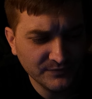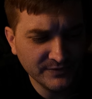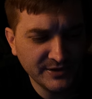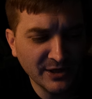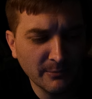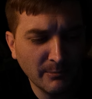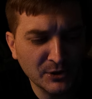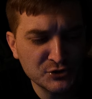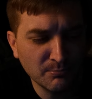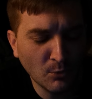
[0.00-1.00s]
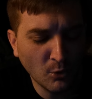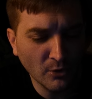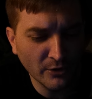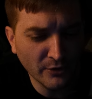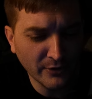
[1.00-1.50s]
they're much
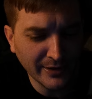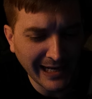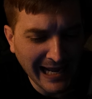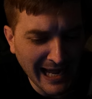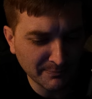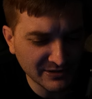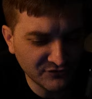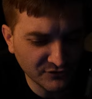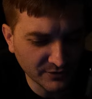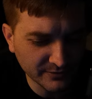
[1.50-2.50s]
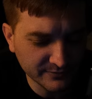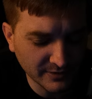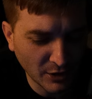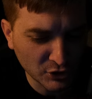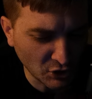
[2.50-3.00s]
more happy to
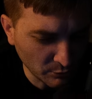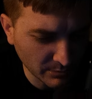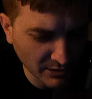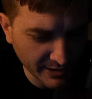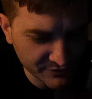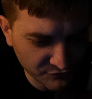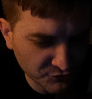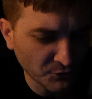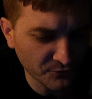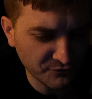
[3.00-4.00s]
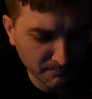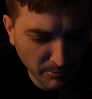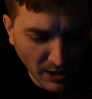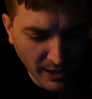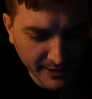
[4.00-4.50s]
accumulate certs
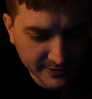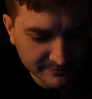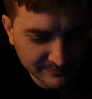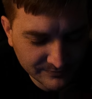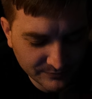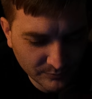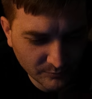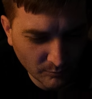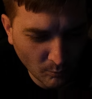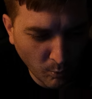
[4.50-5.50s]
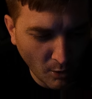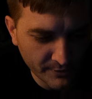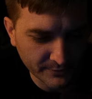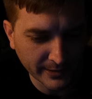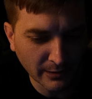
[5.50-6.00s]
by
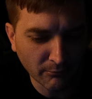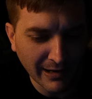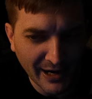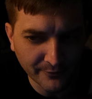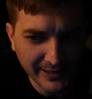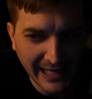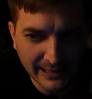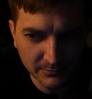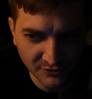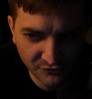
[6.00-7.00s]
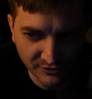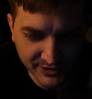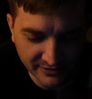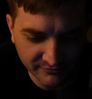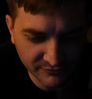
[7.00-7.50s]
wandering around
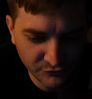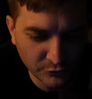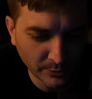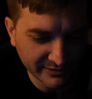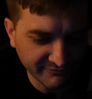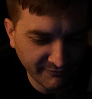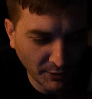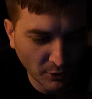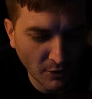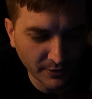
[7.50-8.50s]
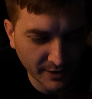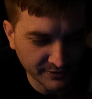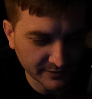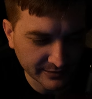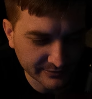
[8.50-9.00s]
aimlessly and doing fuck all
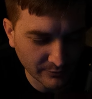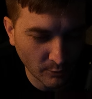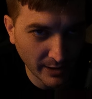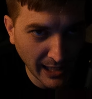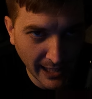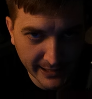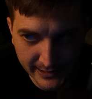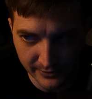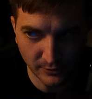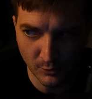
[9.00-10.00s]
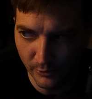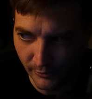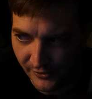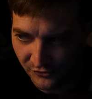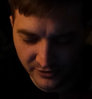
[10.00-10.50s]
nothing and or hiding in a
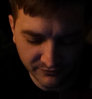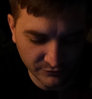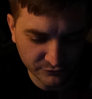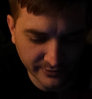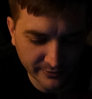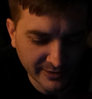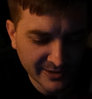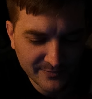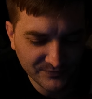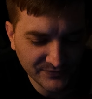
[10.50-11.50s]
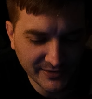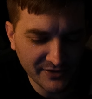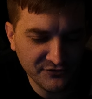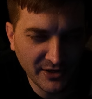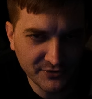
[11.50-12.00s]
corner as an infiltrator.
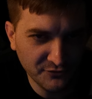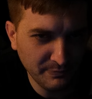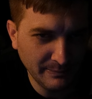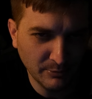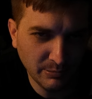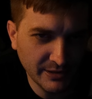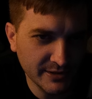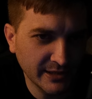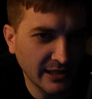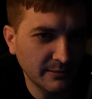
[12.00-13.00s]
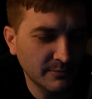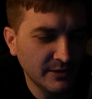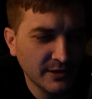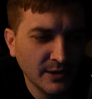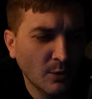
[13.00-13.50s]
That's how these people play the game.
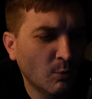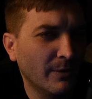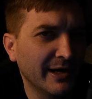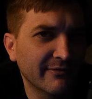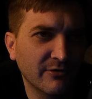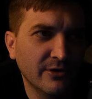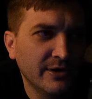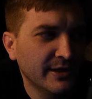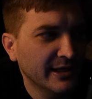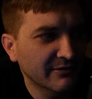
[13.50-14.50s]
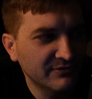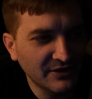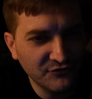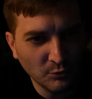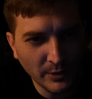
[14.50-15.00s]
Whatever. If
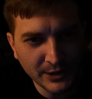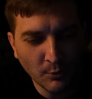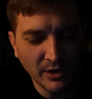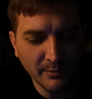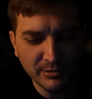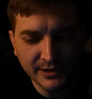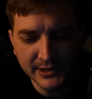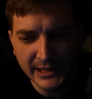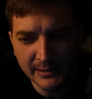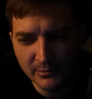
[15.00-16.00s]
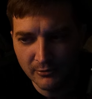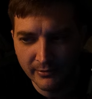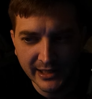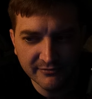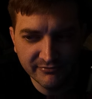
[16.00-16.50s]
that's the way you want to play the game,
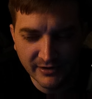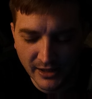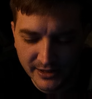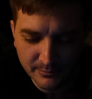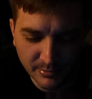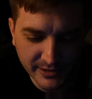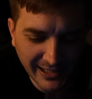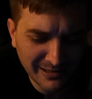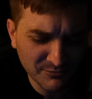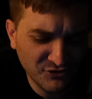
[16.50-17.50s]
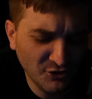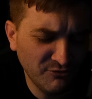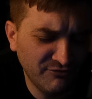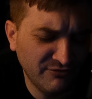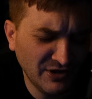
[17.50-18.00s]
great, fine. But I'm so
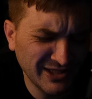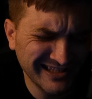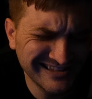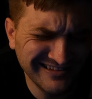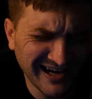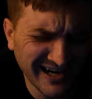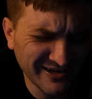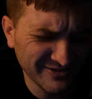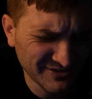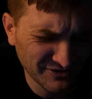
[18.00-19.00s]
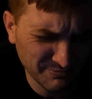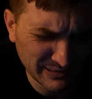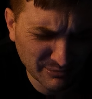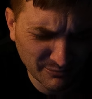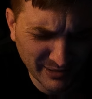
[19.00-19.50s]
fucking tired of these
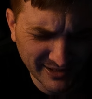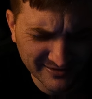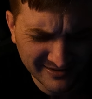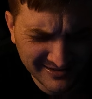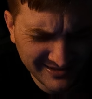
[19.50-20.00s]
people, man.